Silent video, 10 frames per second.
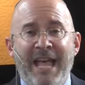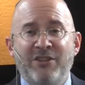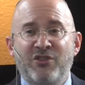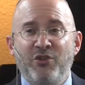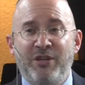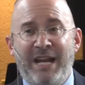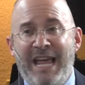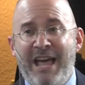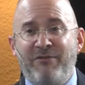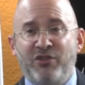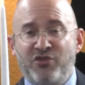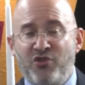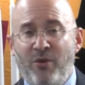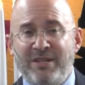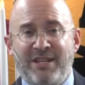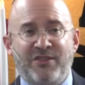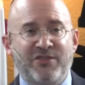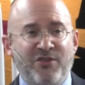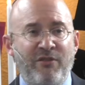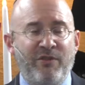And so you kind of have this choice as a
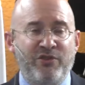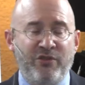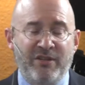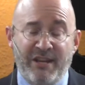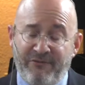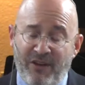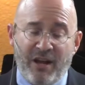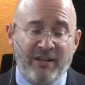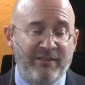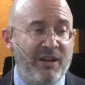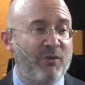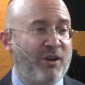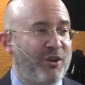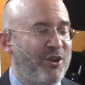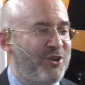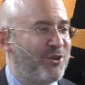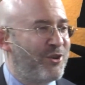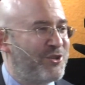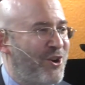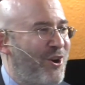servant. You can say, fine, I'll tell you what,
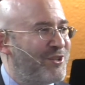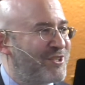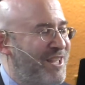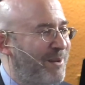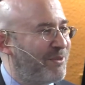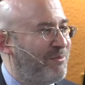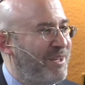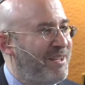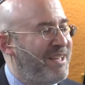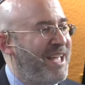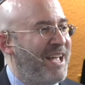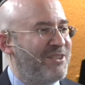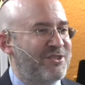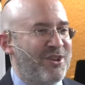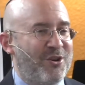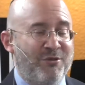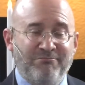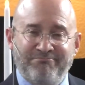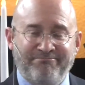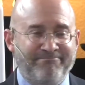you're in charge, it's not up to me, and
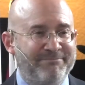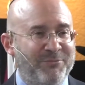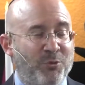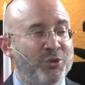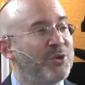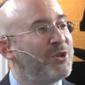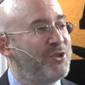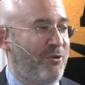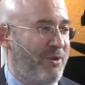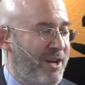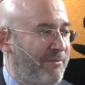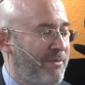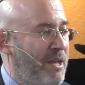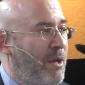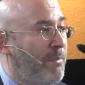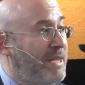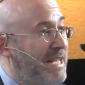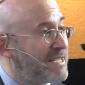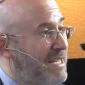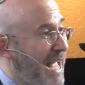so we'll do it your way. But
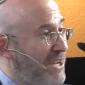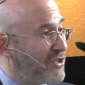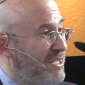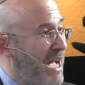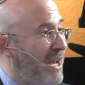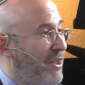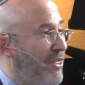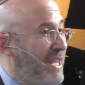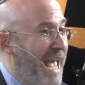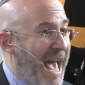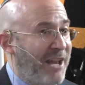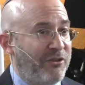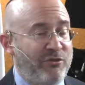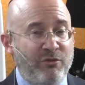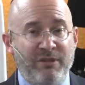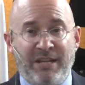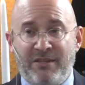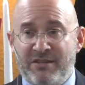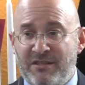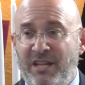that's actually not the attitude
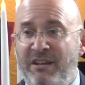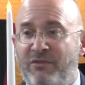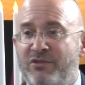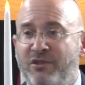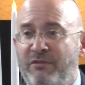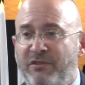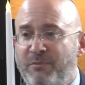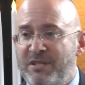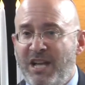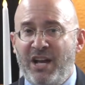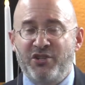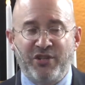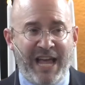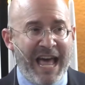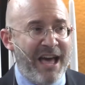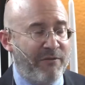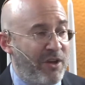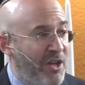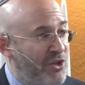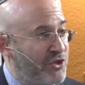that the slave or servant of Messiah should have.
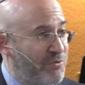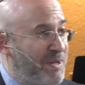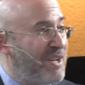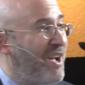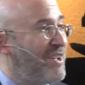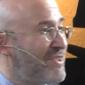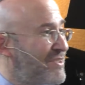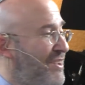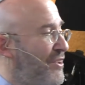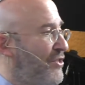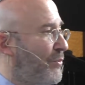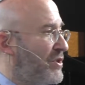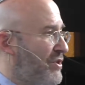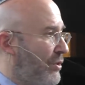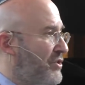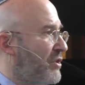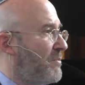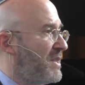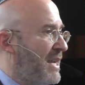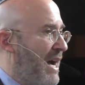Just because the results are
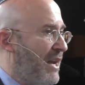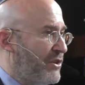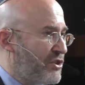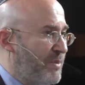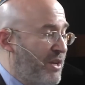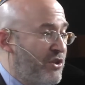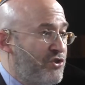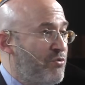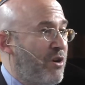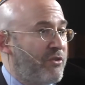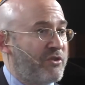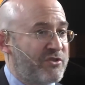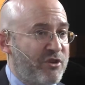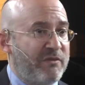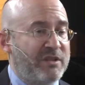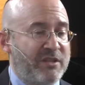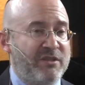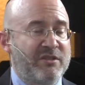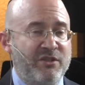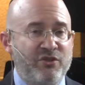up to God, and just because you are the servant
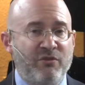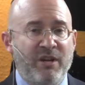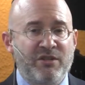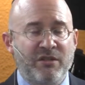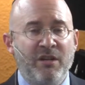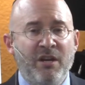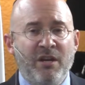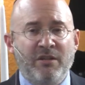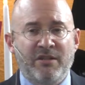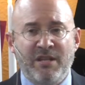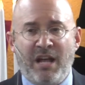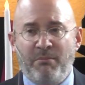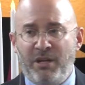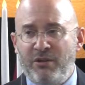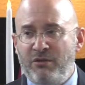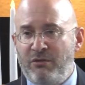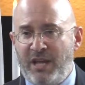in this situation, does not mean you